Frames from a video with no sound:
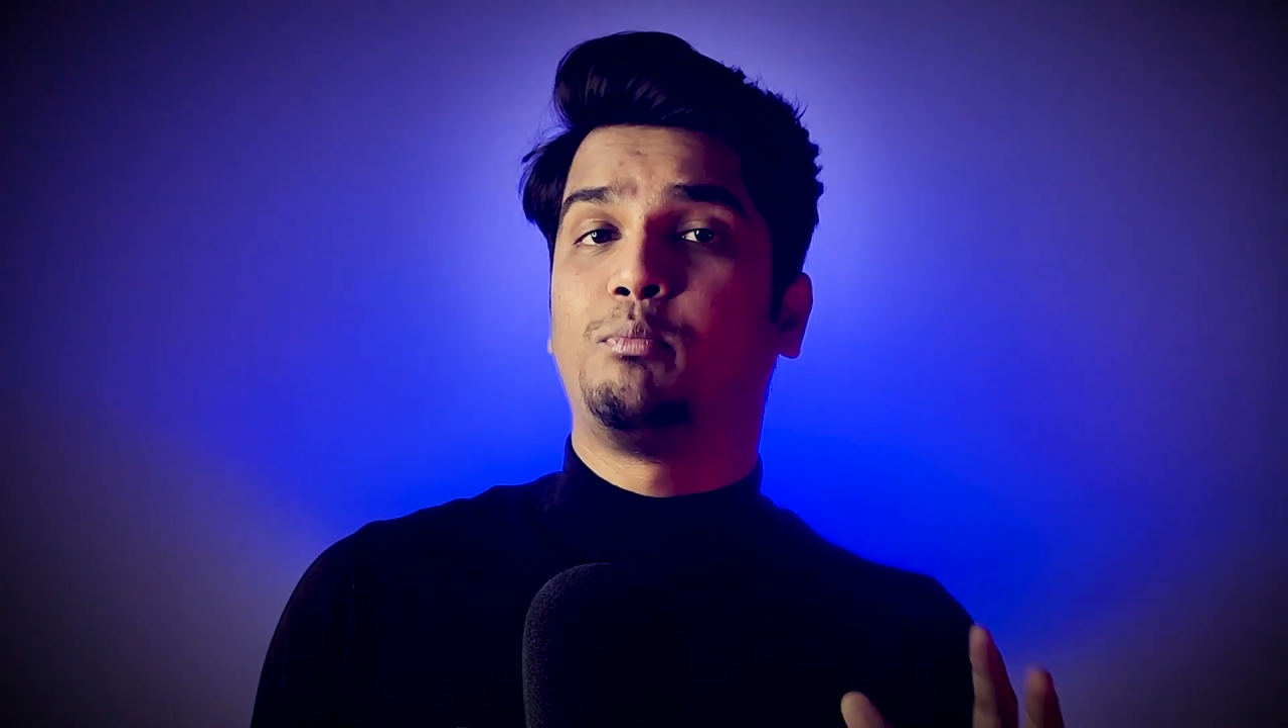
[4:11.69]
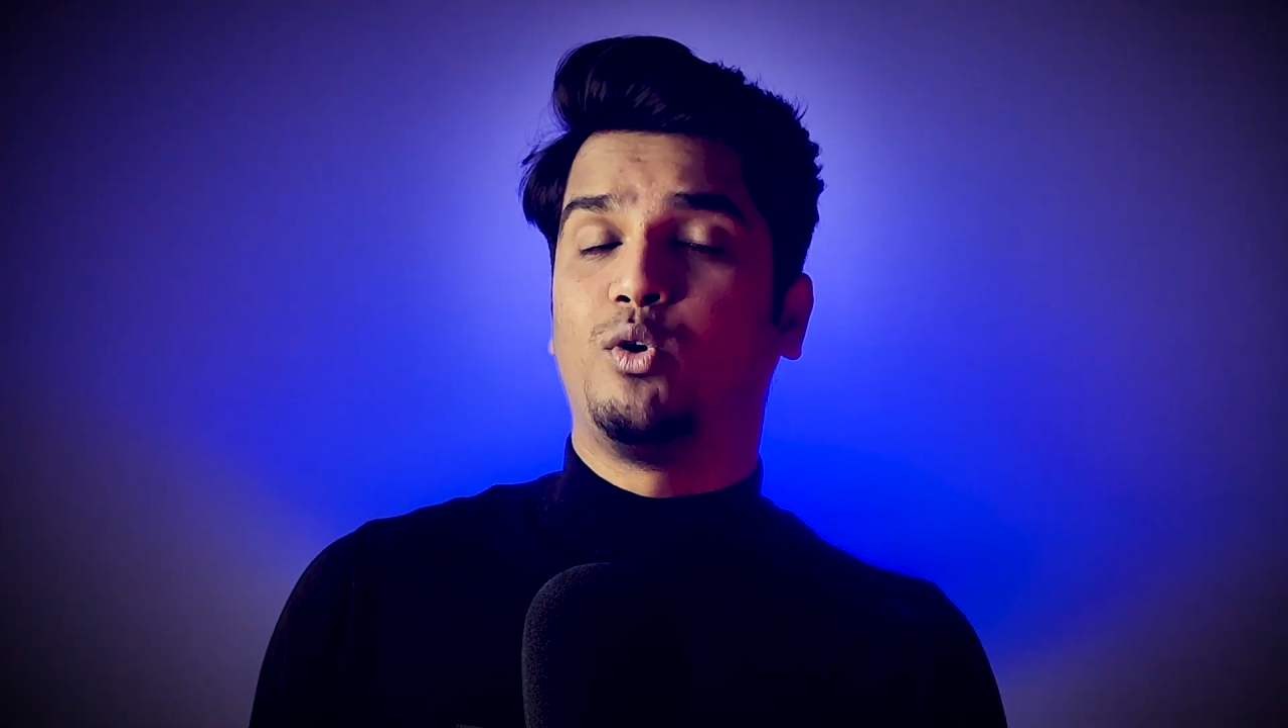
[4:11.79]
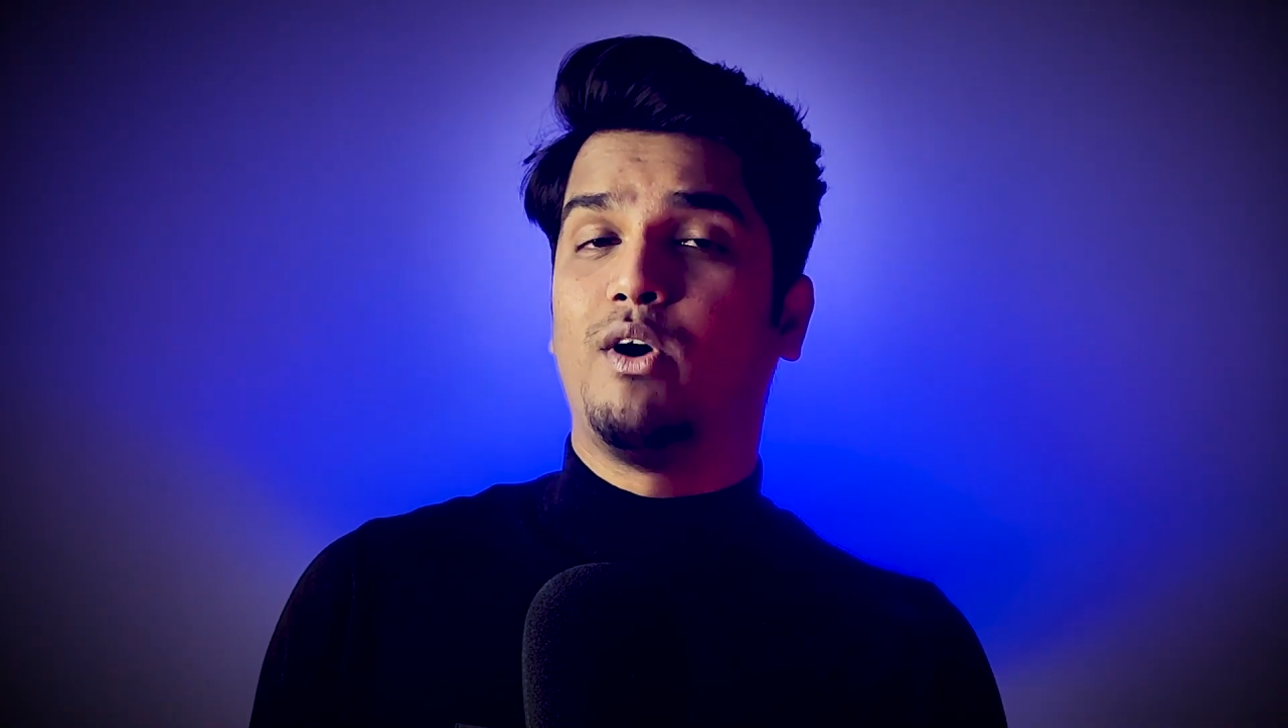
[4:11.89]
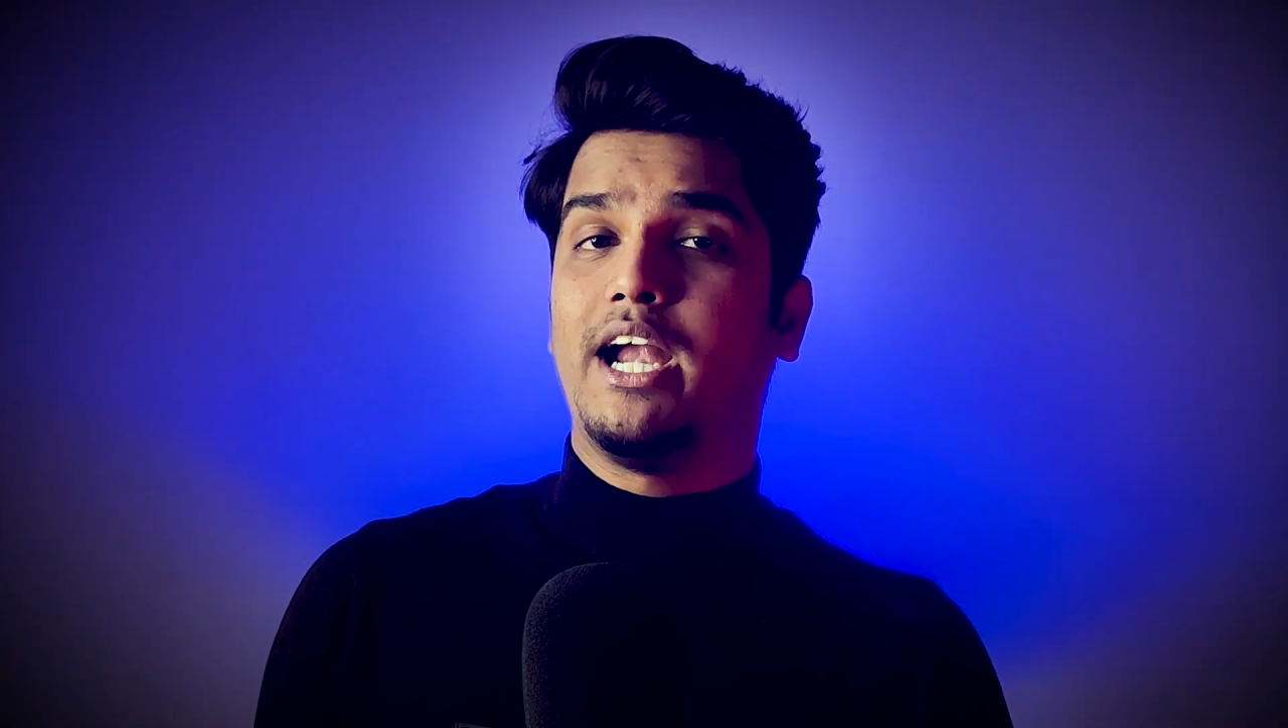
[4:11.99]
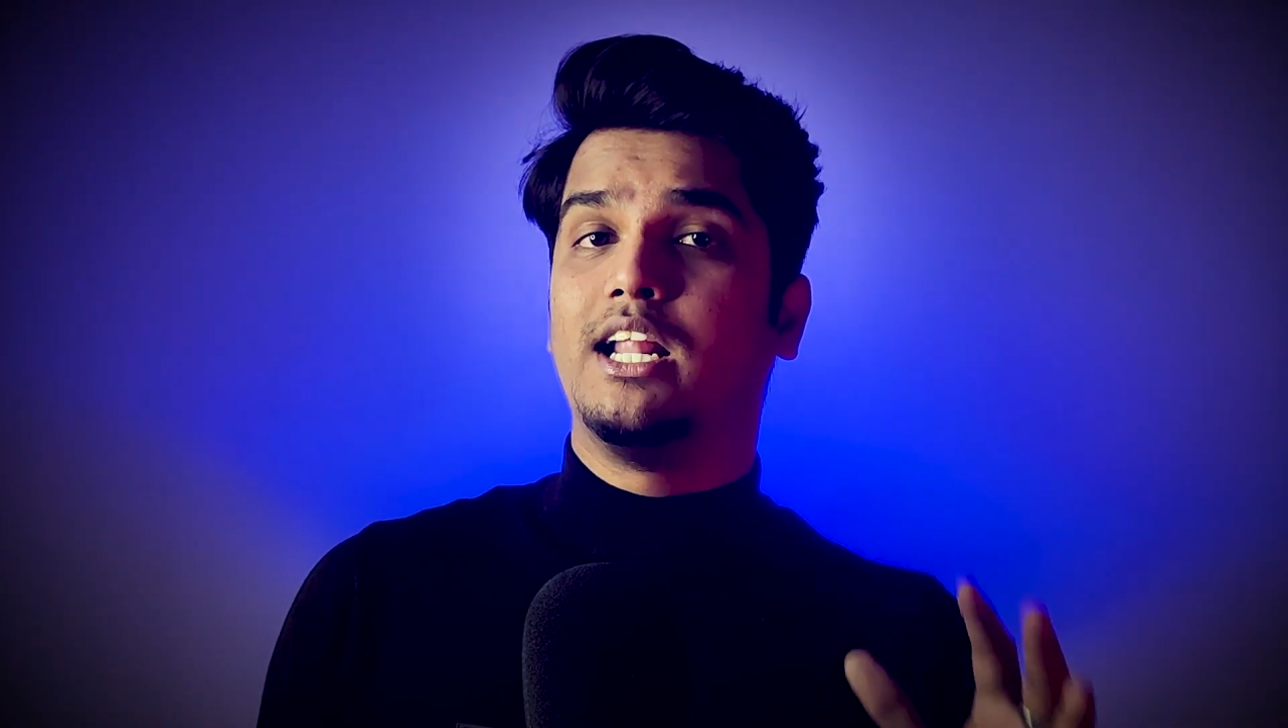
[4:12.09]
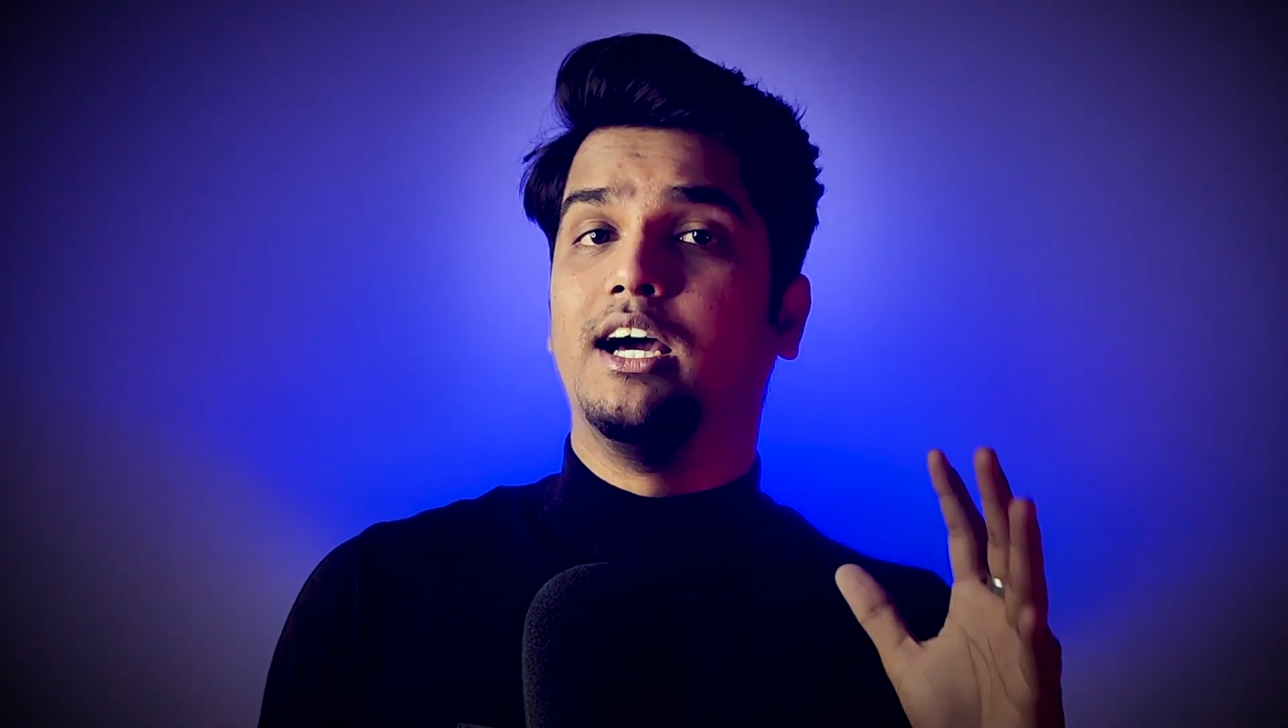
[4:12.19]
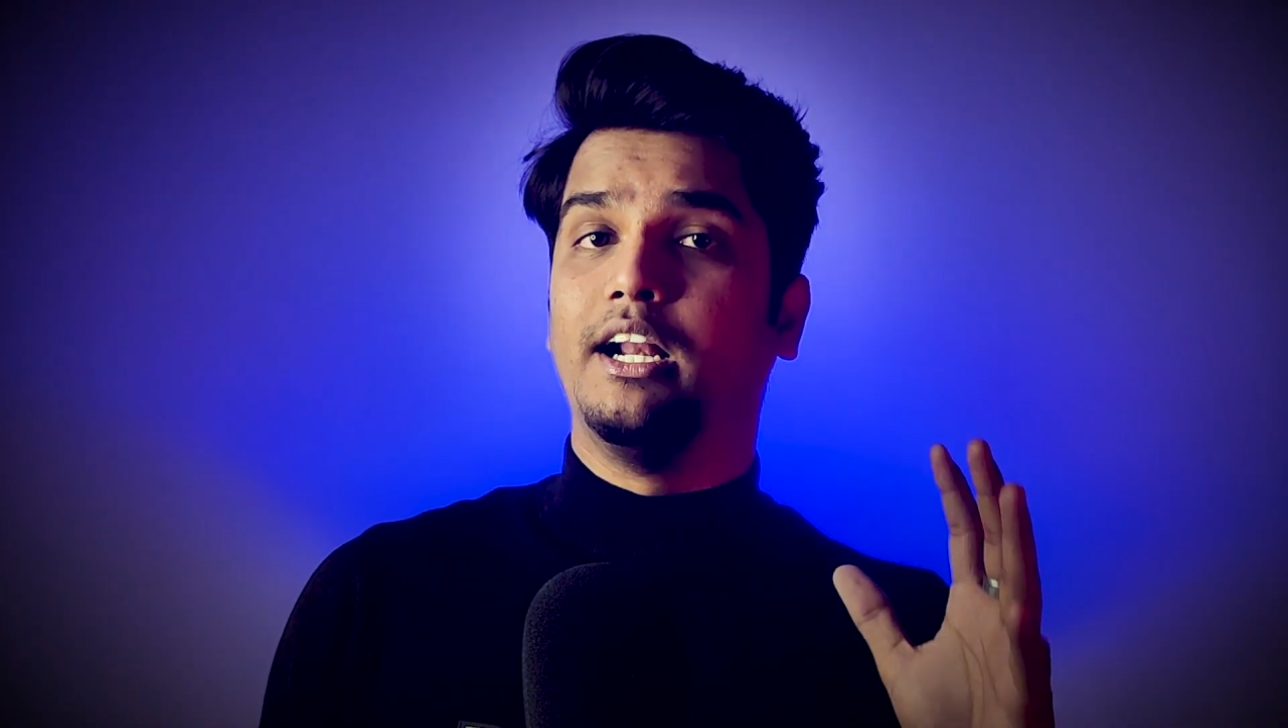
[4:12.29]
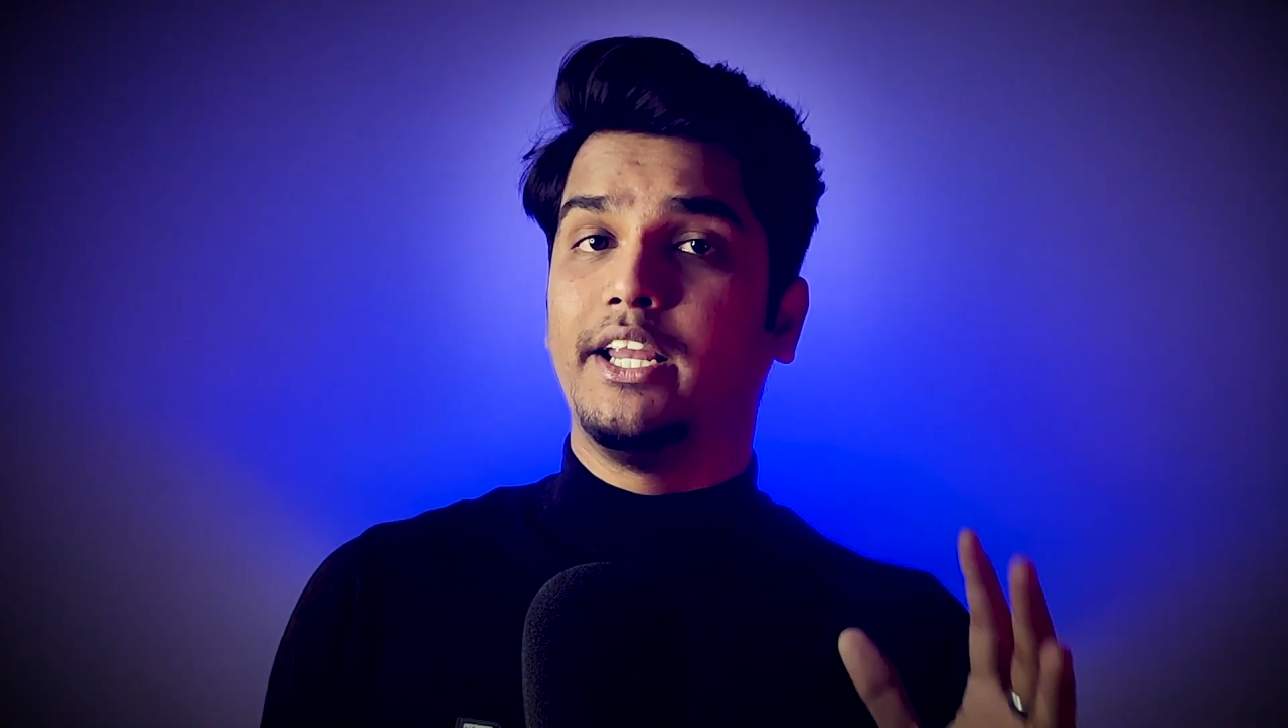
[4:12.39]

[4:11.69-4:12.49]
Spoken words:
provide